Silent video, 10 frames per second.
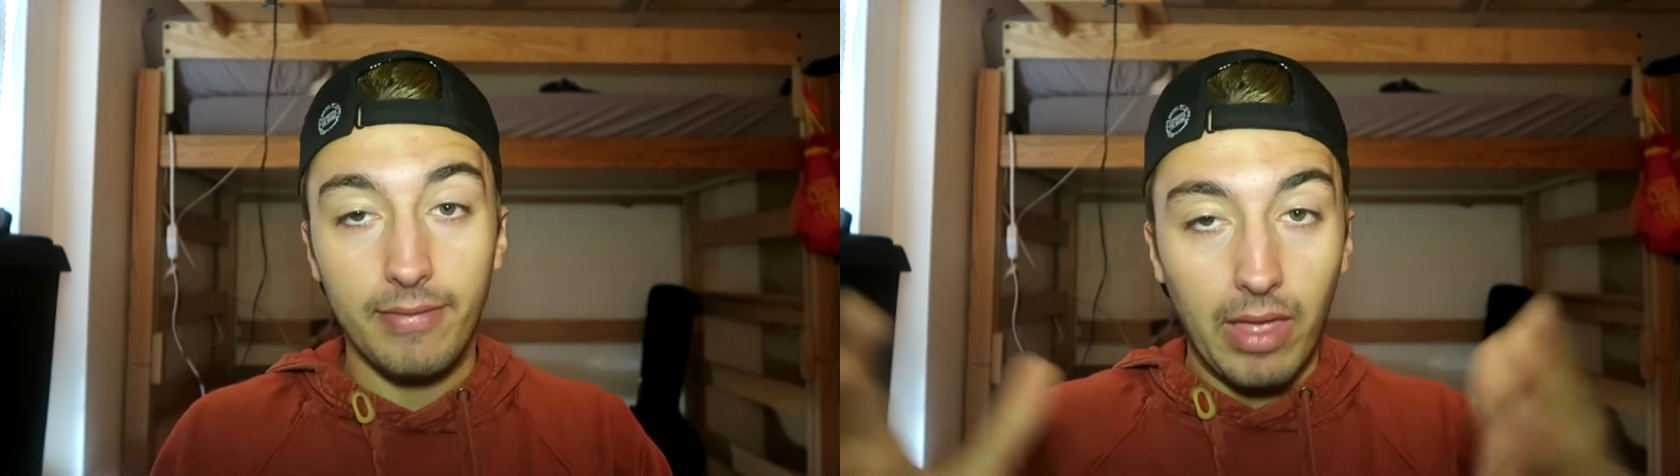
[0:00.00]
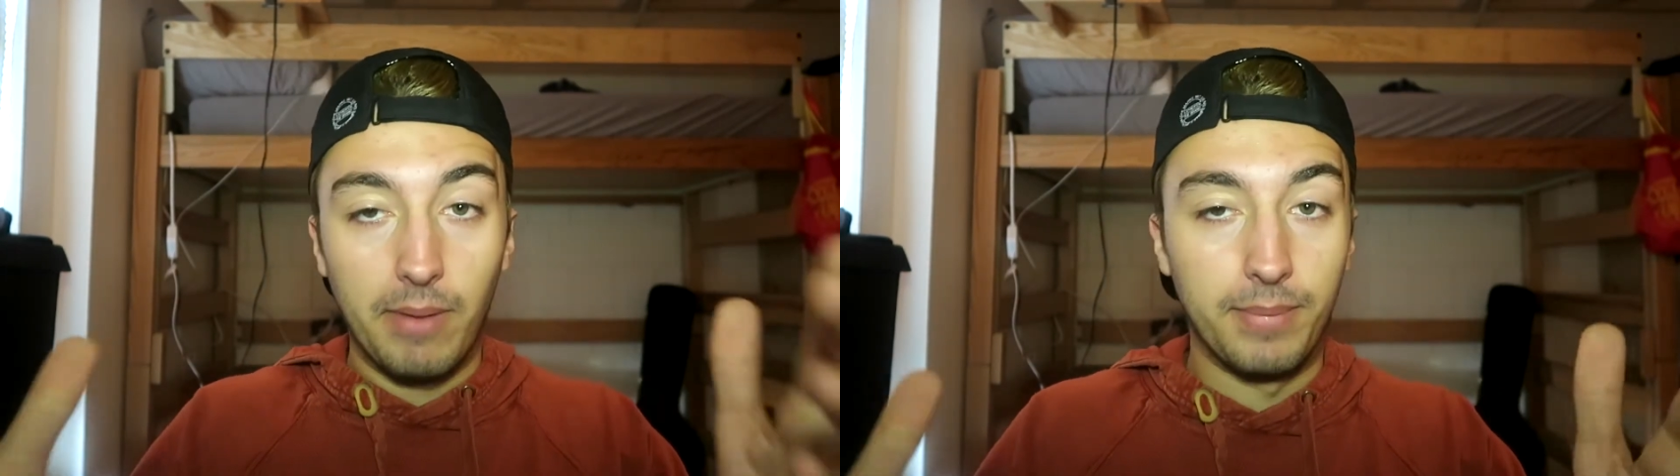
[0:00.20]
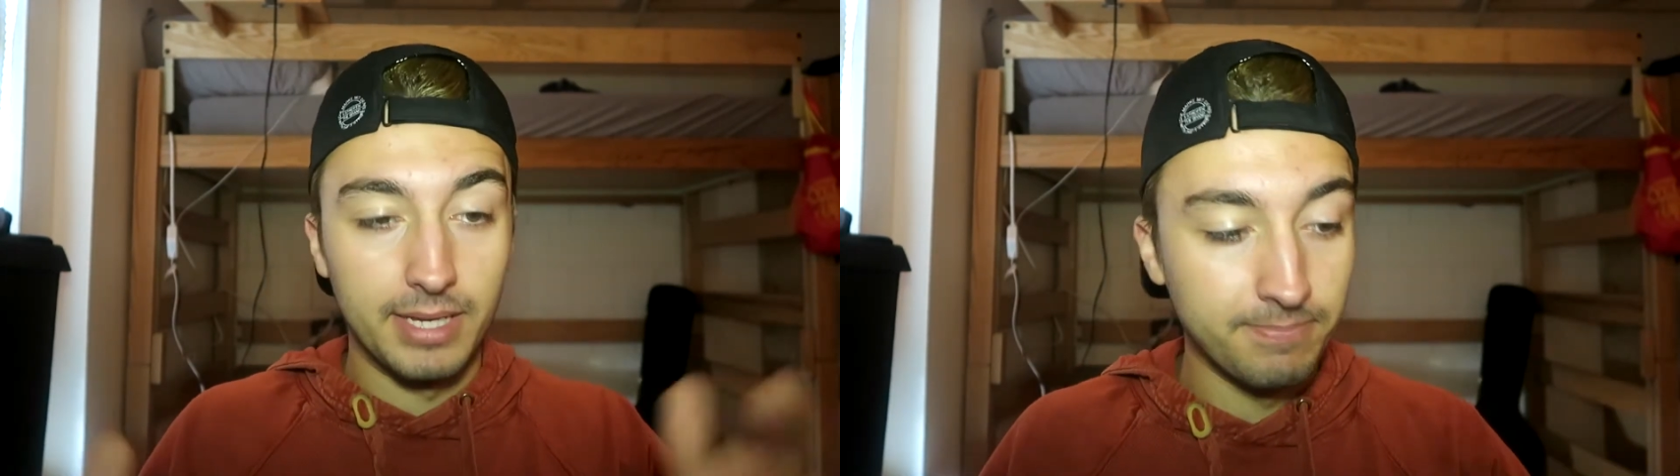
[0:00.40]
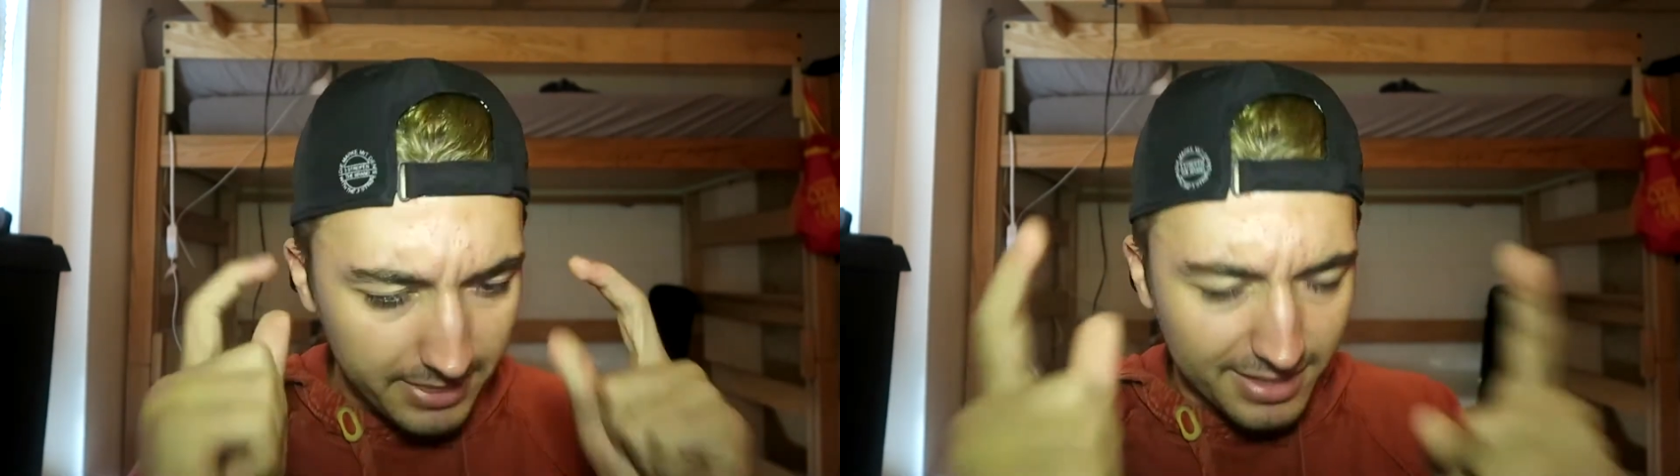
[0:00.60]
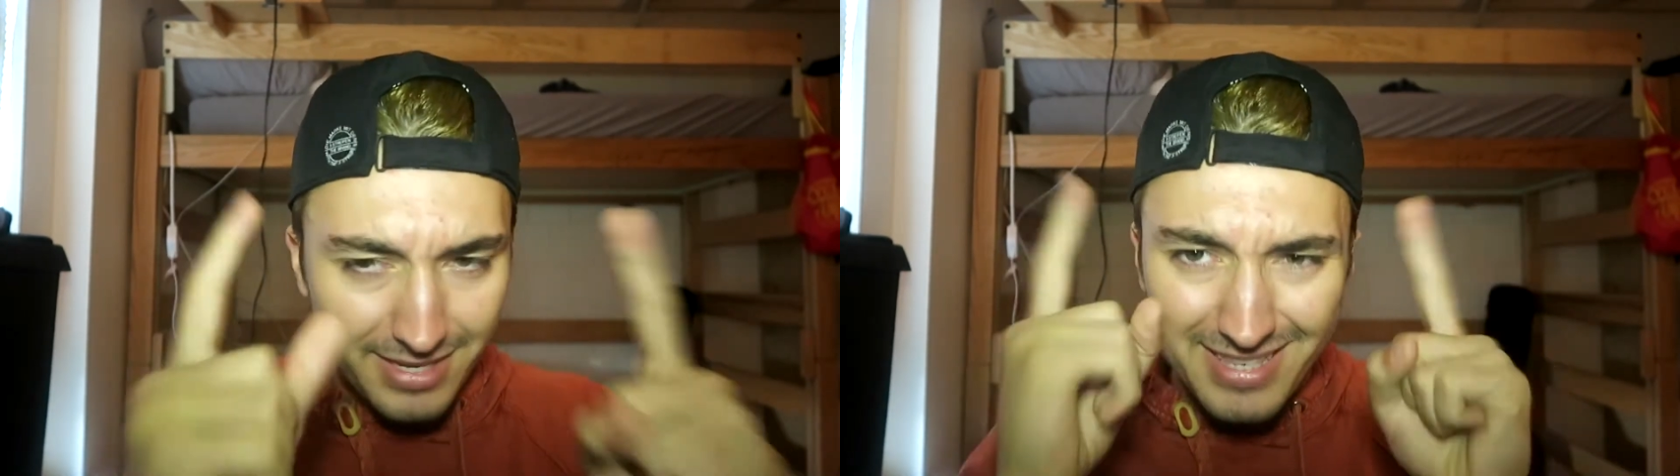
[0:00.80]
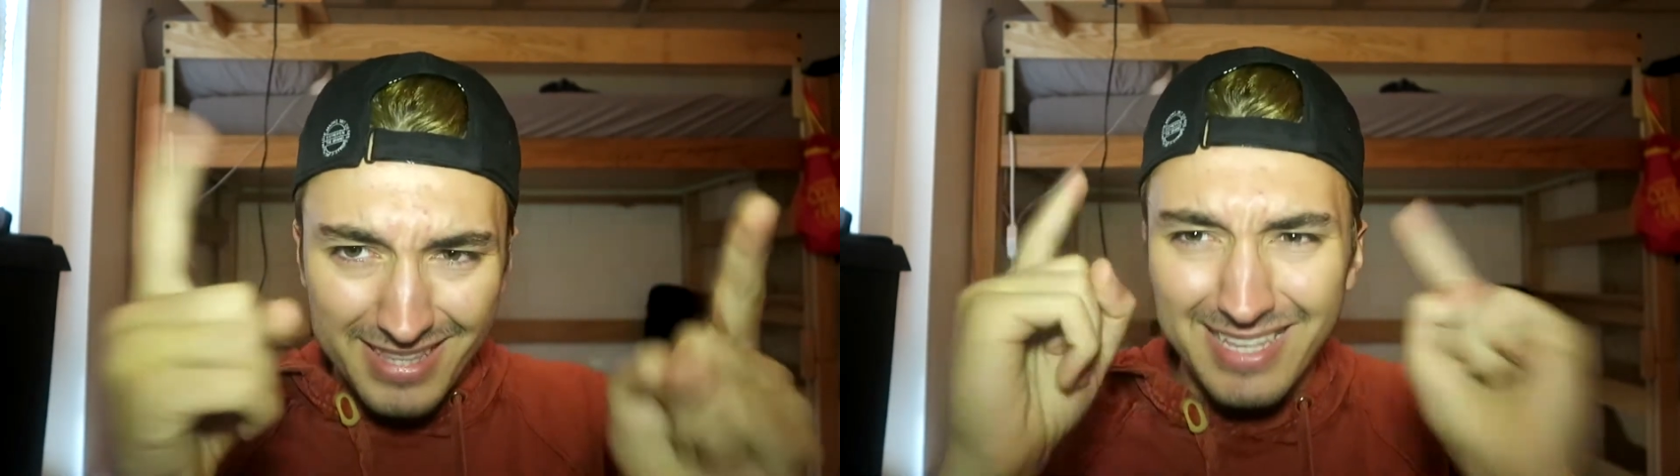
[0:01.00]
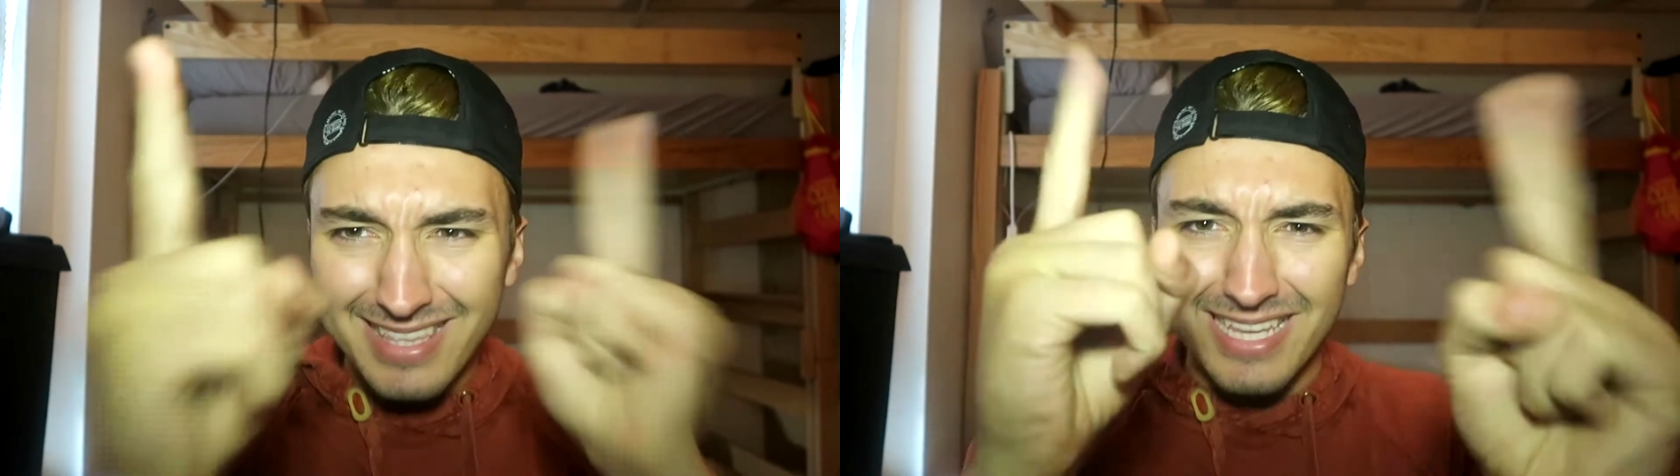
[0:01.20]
not that big, but the the